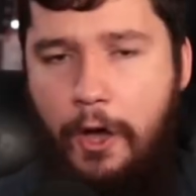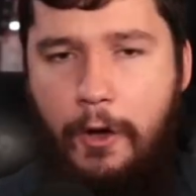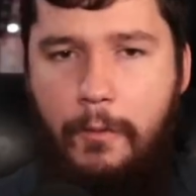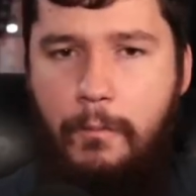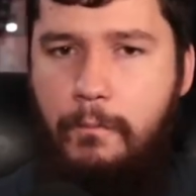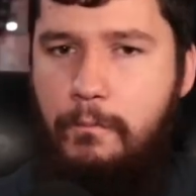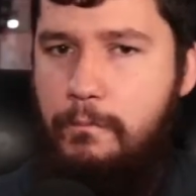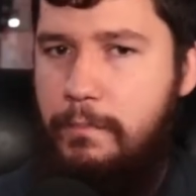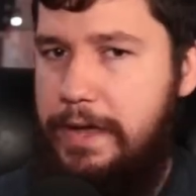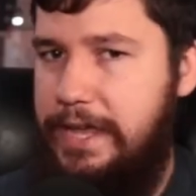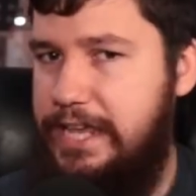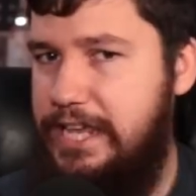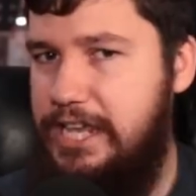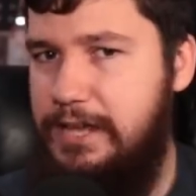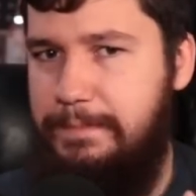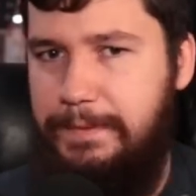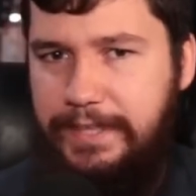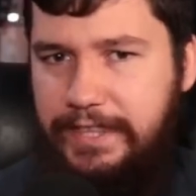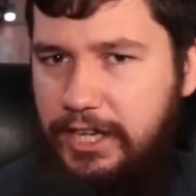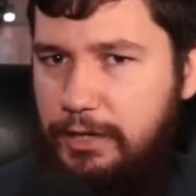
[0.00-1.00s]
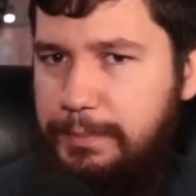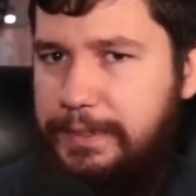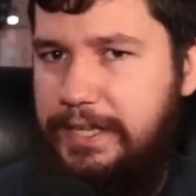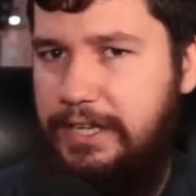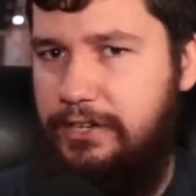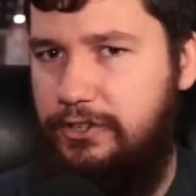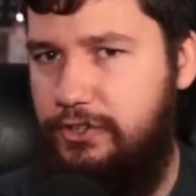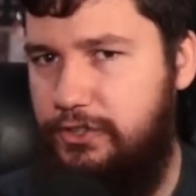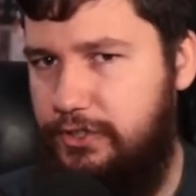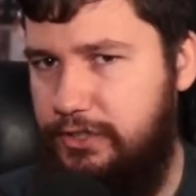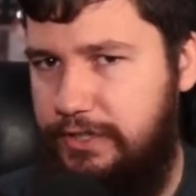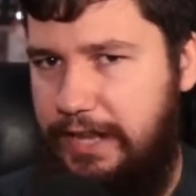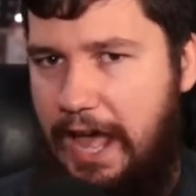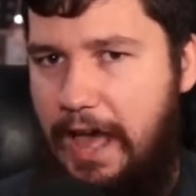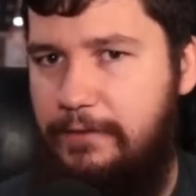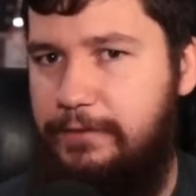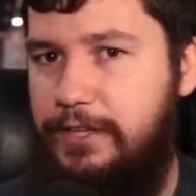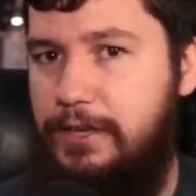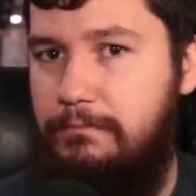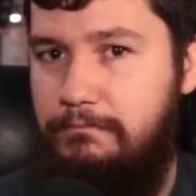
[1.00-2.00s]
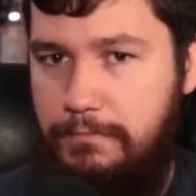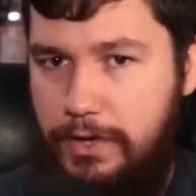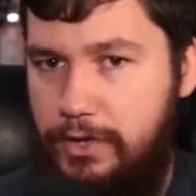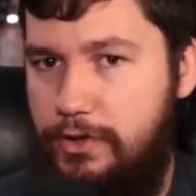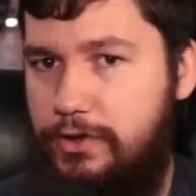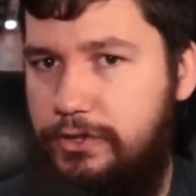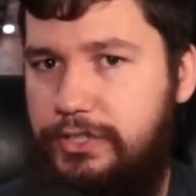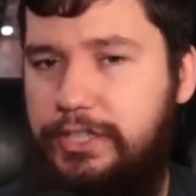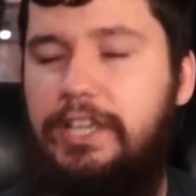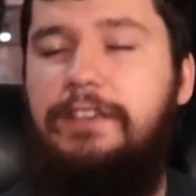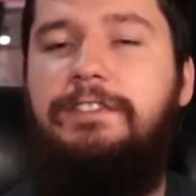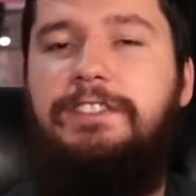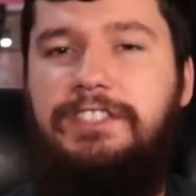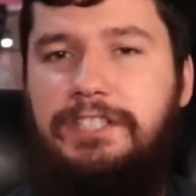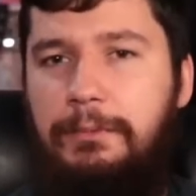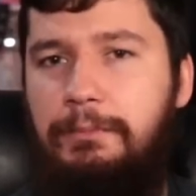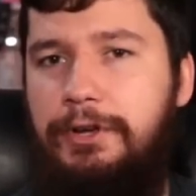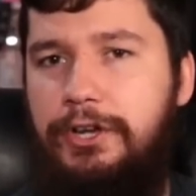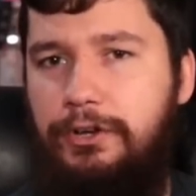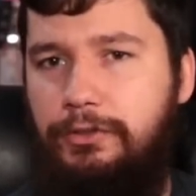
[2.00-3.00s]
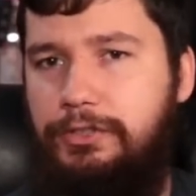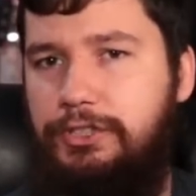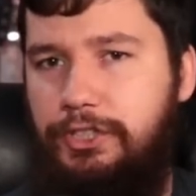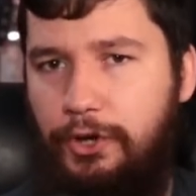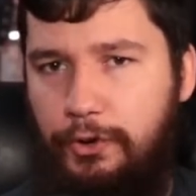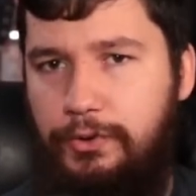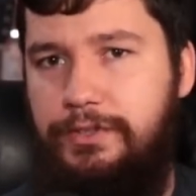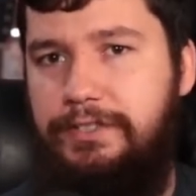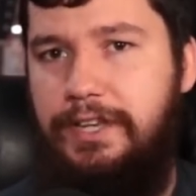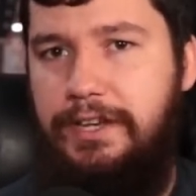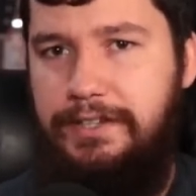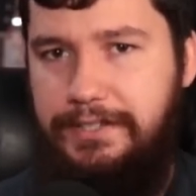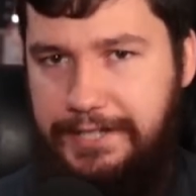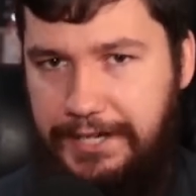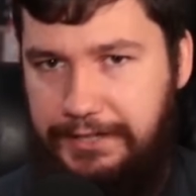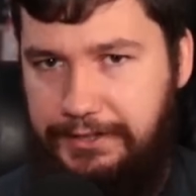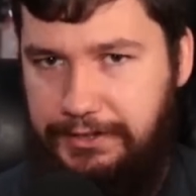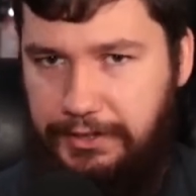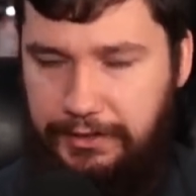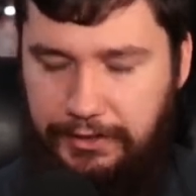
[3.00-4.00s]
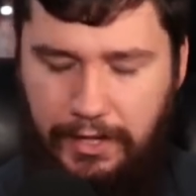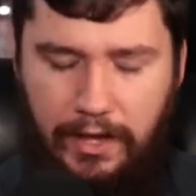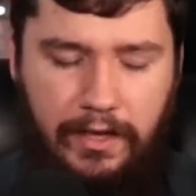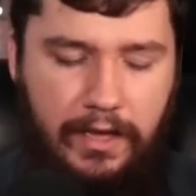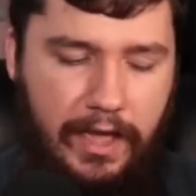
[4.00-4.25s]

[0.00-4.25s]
maybe they'll be interested in having it merged if someone else goes and does it.